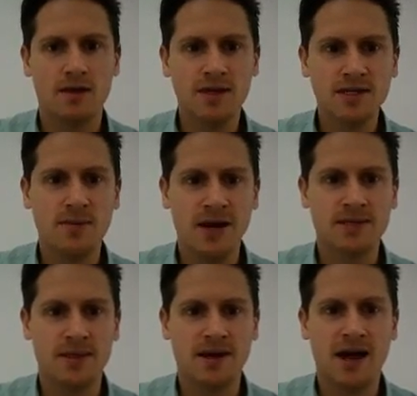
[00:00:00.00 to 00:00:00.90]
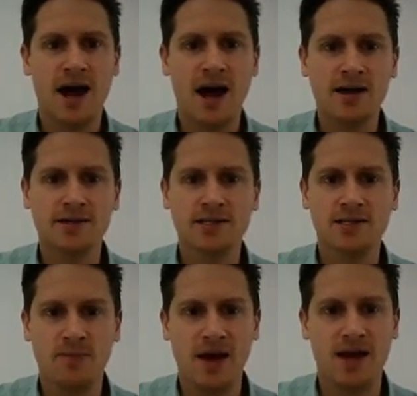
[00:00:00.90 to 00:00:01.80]
This means that the car's
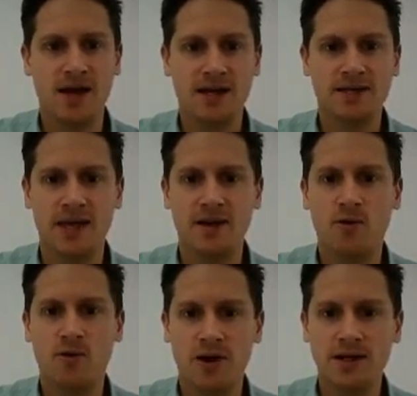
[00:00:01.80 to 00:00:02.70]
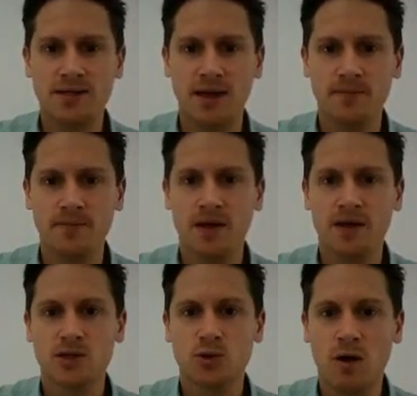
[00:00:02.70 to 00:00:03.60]
speed is increasing
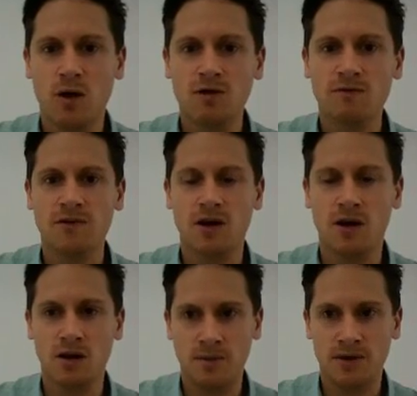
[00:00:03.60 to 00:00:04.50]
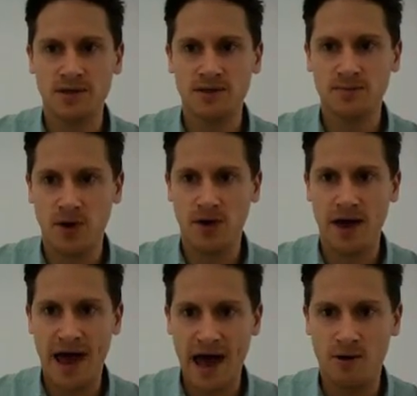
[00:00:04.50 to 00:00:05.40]
12 kilometers
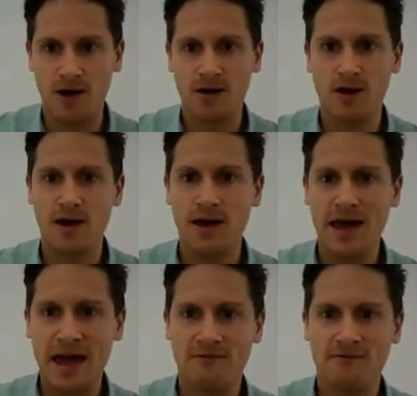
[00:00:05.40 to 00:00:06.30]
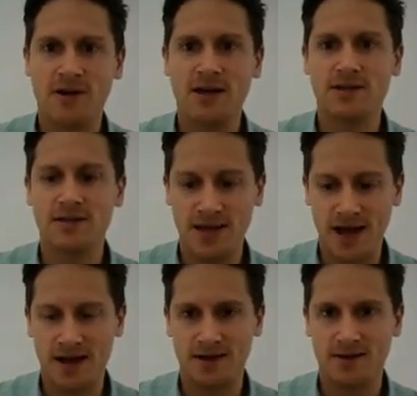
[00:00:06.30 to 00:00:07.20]
per hour every
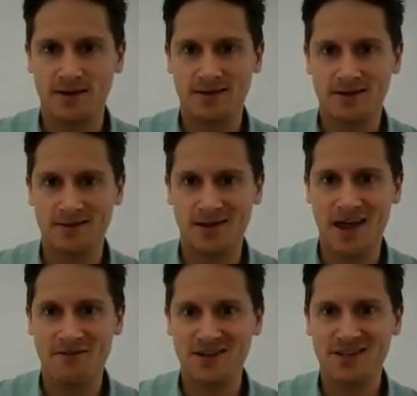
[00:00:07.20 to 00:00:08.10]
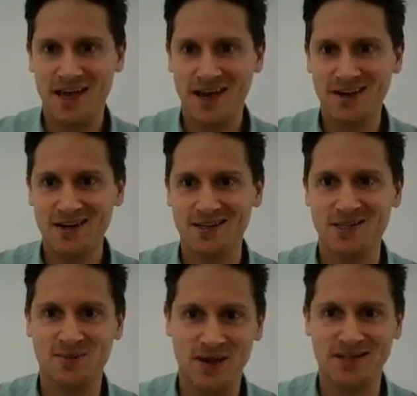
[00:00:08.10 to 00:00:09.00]
second. So every second, the
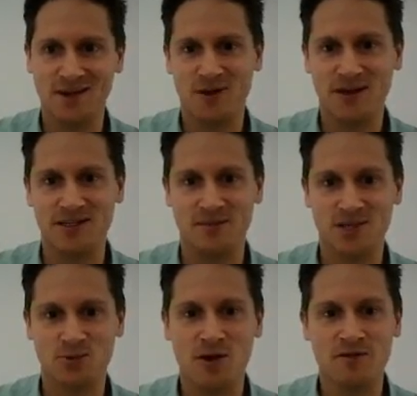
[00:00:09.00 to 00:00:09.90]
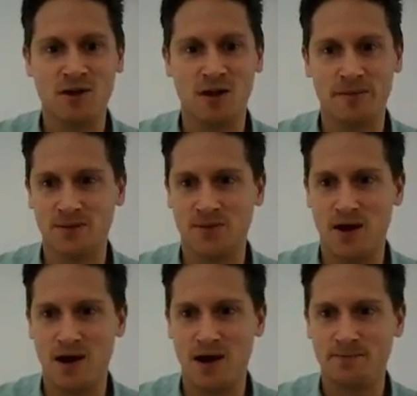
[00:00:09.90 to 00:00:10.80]
speed's increasing by 12 kilometers
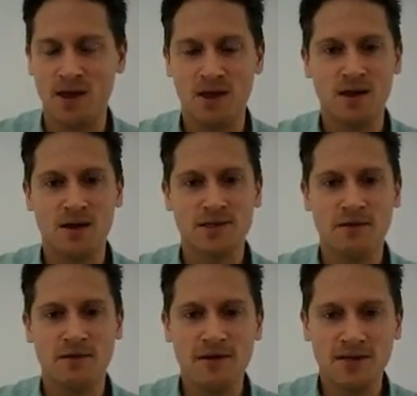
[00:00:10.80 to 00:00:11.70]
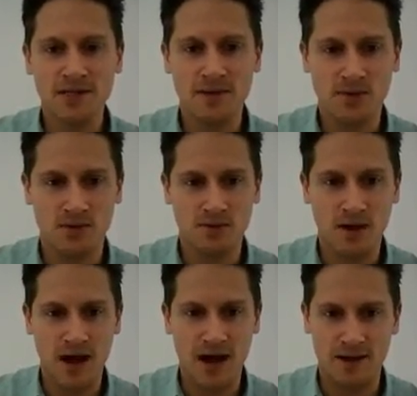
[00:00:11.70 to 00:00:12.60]
per hour. So we have a simple